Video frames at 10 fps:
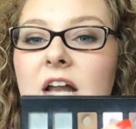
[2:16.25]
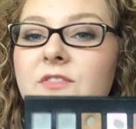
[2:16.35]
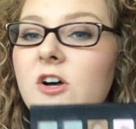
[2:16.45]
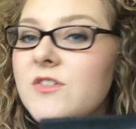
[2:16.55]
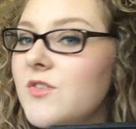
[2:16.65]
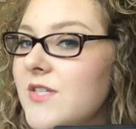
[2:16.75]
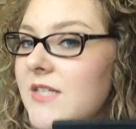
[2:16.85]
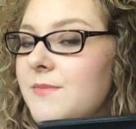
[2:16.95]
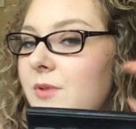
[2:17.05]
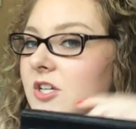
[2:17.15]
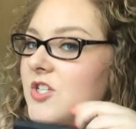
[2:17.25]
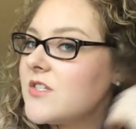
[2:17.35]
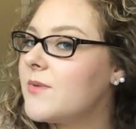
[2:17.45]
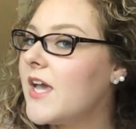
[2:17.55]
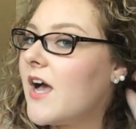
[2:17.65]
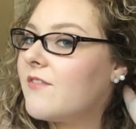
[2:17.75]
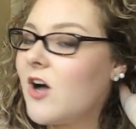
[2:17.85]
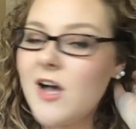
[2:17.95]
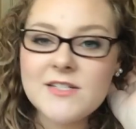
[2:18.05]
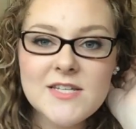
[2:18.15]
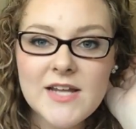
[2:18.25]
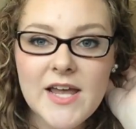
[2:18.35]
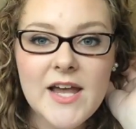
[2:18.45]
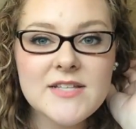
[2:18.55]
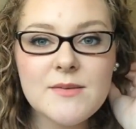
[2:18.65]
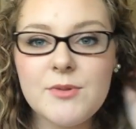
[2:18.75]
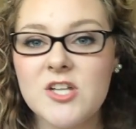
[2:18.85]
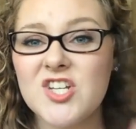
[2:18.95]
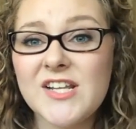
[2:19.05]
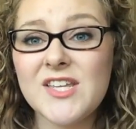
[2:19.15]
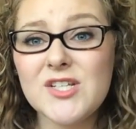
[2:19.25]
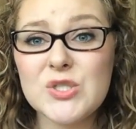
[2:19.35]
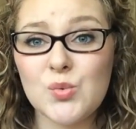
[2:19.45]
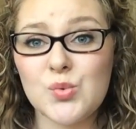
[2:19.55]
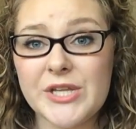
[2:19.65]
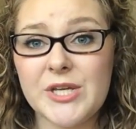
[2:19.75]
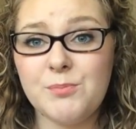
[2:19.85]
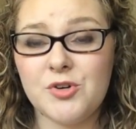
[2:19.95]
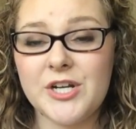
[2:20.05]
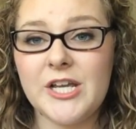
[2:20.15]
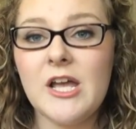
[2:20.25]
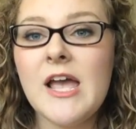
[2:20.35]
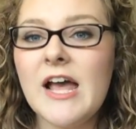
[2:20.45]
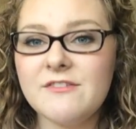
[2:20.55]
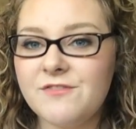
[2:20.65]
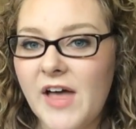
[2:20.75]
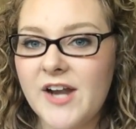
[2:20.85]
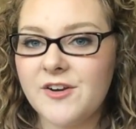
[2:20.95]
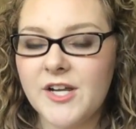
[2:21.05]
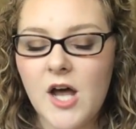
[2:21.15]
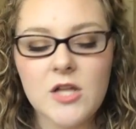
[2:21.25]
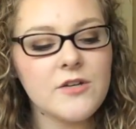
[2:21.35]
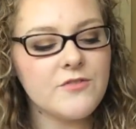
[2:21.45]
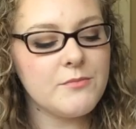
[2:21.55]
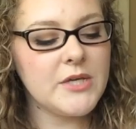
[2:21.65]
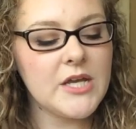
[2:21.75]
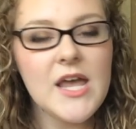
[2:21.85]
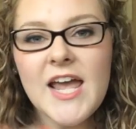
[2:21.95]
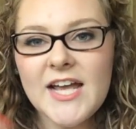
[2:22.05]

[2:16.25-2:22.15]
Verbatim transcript: I've also used it as a blush. That's what I have on today as a blush, and I think it's a really pretty and flattering color for me.